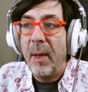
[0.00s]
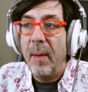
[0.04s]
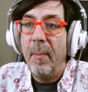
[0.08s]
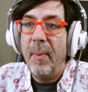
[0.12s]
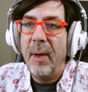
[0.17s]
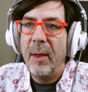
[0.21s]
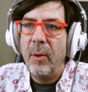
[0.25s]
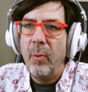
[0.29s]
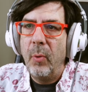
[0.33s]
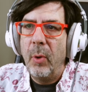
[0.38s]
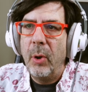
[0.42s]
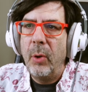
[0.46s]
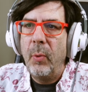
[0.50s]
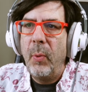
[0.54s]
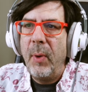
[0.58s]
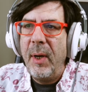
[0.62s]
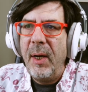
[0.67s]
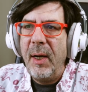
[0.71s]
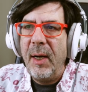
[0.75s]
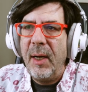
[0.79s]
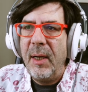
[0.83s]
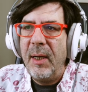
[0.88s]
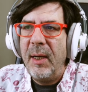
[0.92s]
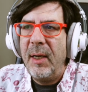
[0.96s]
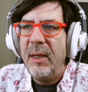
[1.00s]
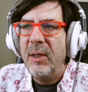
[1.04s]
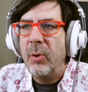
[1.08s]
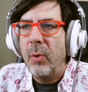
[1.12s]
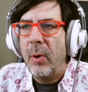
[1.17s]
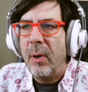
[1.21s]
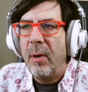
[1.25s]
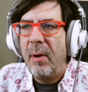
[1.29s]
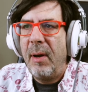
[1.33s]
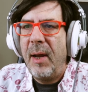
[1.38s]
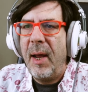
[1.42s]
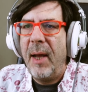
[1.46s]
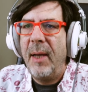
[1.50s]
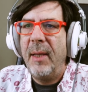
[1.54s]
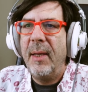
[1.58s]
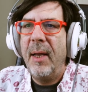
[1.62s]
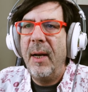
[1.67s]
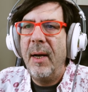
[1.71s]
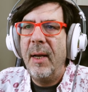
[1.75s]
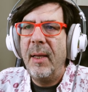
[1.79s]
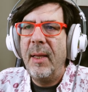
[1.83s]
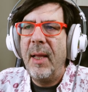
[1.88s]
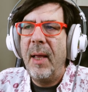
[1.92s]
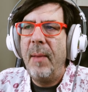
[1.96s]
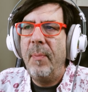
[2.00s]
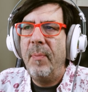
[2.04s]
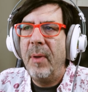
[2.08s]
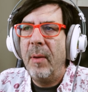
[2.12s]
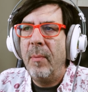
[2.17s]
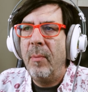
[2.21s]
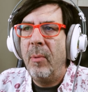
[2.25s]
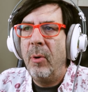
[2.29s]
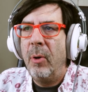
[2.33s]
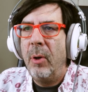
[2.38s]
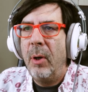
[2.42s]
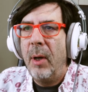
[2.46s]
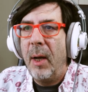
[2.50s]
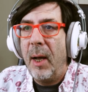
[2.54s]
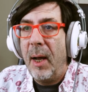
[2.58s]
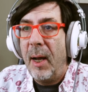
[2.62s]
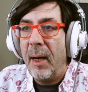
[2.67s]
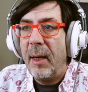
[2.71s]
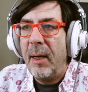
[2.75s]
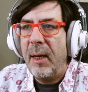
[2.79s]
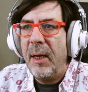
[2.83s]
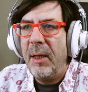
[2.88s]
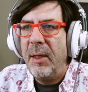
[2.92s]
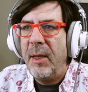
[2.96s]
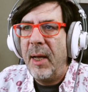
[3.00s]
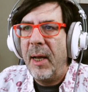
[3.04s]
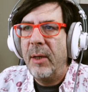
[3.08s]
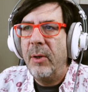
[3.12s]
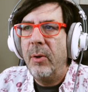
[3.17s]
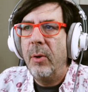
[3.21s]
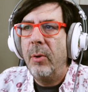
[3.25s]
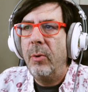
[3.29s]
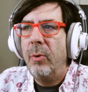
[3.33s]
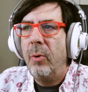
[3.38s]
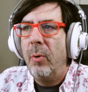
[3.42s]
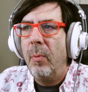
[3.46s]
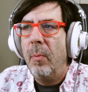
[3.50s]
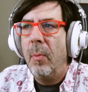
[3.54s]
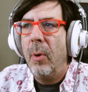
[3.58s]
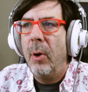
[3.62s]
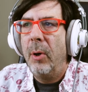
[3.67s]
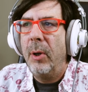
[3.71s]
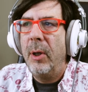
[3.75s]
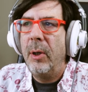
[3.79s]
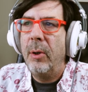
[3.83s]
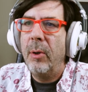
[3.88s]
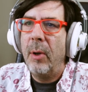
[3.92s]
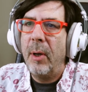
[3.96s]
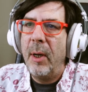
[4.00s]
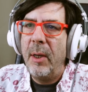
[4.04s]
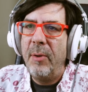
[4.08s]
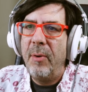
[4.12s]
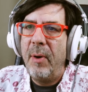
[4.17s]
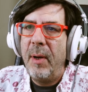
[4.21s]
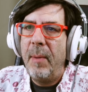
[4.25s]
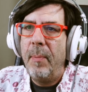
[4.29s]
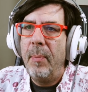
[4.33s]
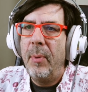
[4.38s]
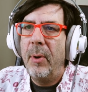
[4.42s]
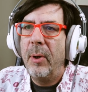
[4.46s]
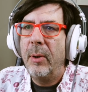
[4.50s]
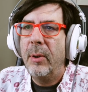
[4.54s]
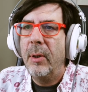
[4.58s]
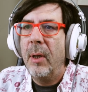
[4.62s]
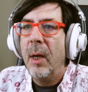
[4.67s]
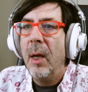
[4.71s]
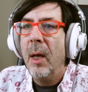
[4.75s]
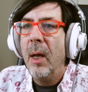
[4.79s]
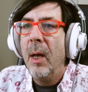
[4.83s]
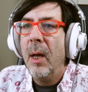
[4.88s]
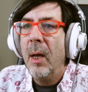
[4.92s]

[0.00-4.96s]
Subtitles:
but what we need is to create an adaptable architecture to monitor and report